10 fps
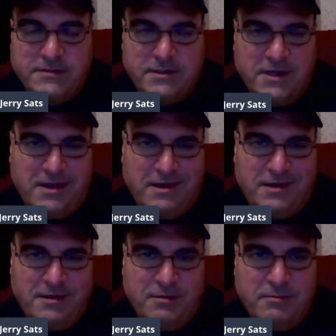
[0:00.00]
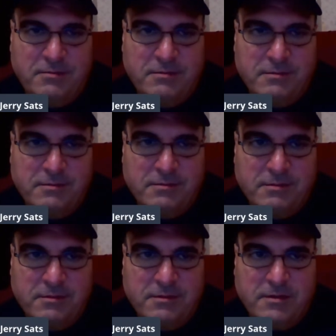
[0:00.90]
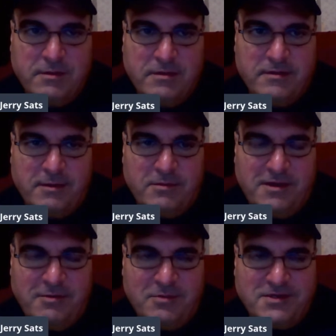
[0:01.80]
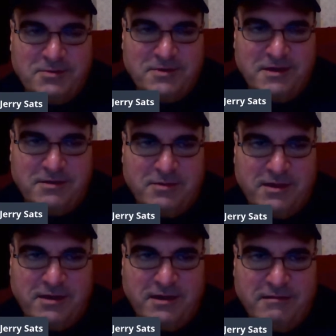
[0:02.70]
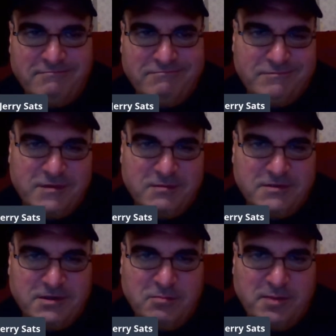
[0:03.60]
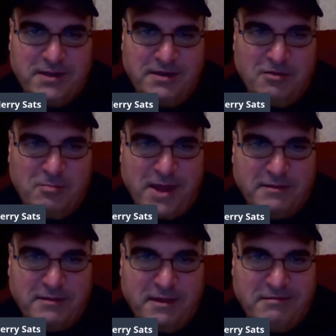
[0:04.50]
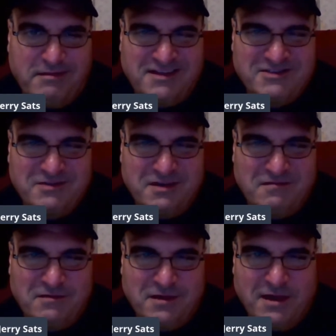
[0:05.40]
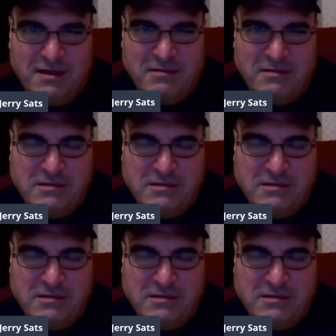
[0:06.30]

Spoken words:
Fishing, yeah, they knew. They knew what you were doing, and it was no big deal back then. Things are different now.